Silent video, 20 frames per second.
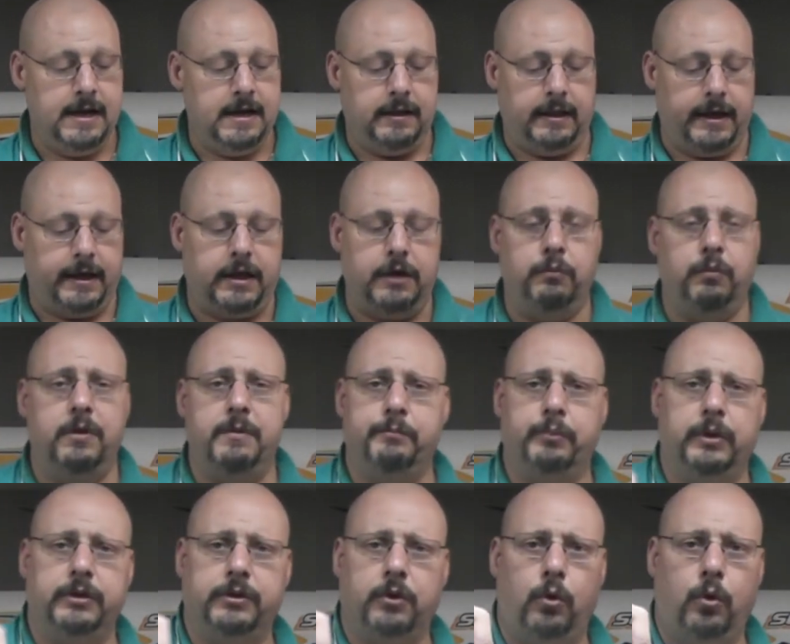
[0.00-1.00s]
like you wouldn't
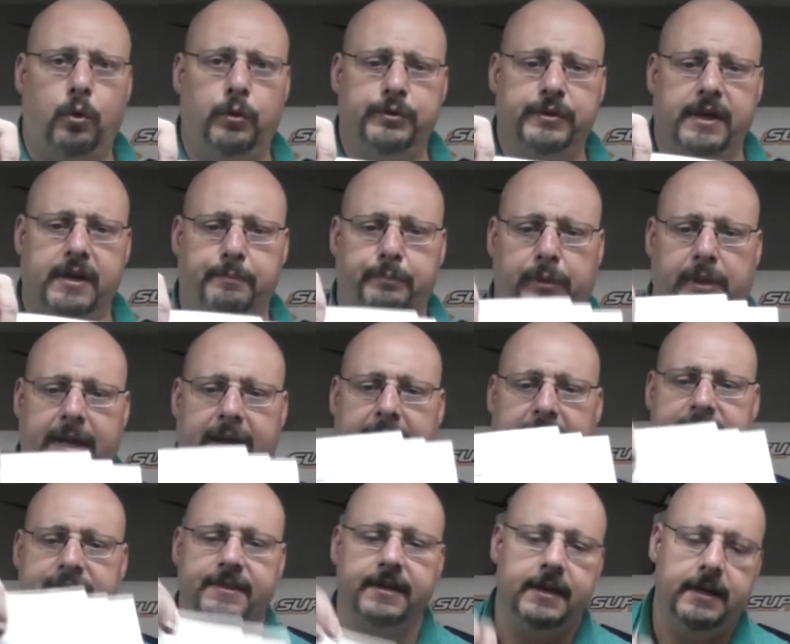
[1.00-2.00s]
print the whole set of
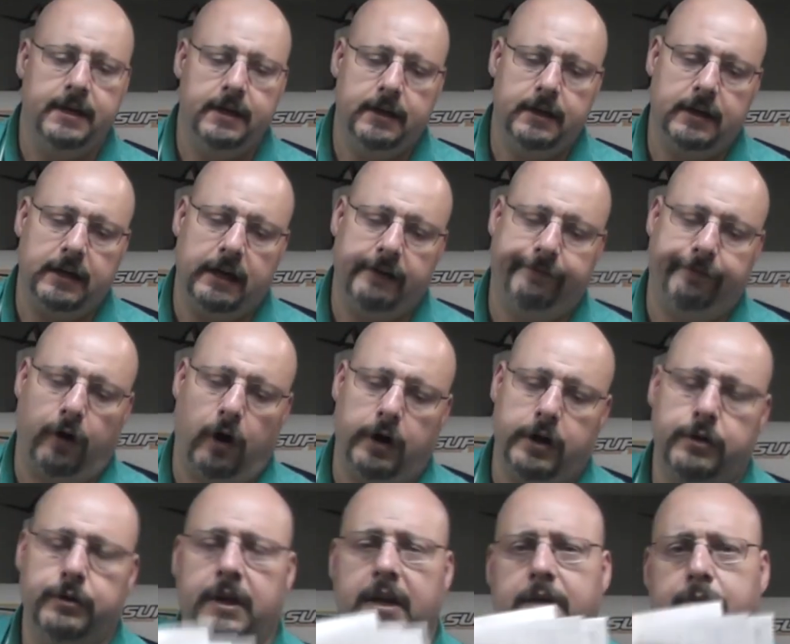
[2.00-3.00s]
plans if all
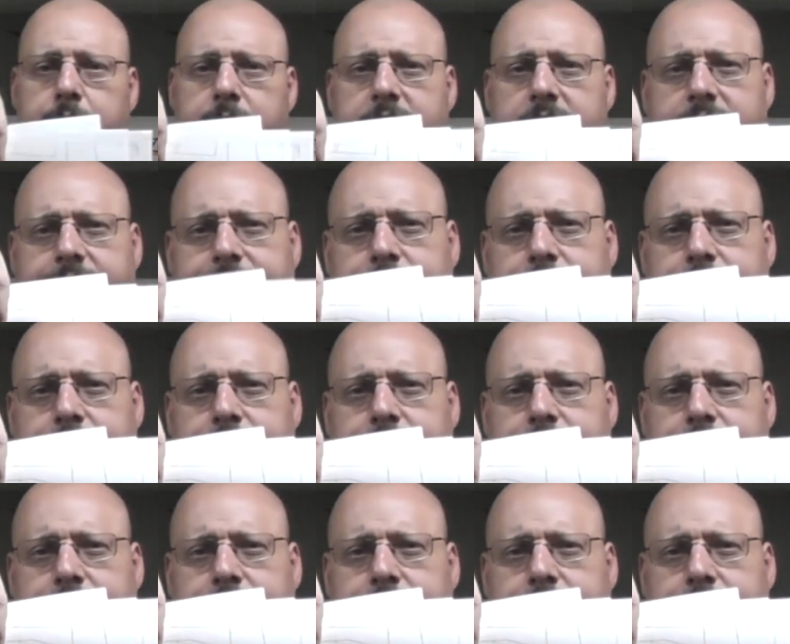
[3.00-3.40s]
you needed was this